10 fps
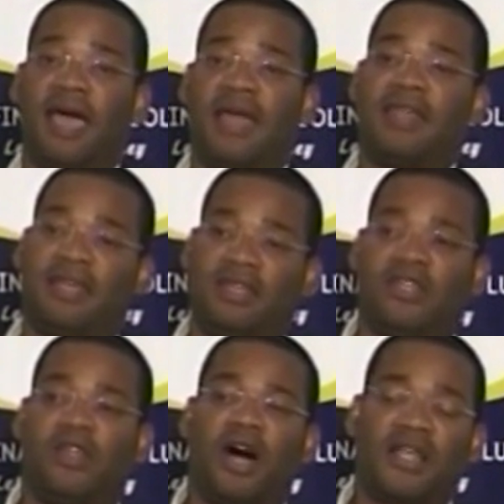And then
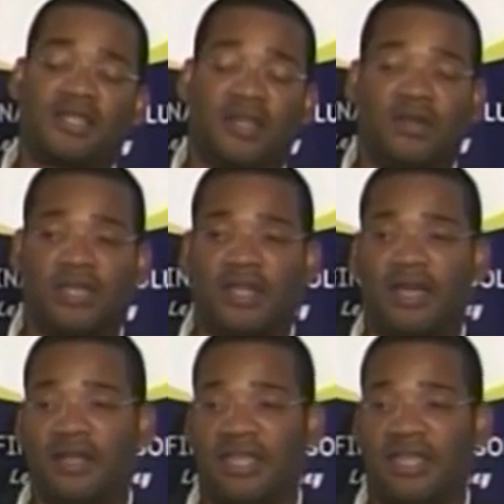you're also looking on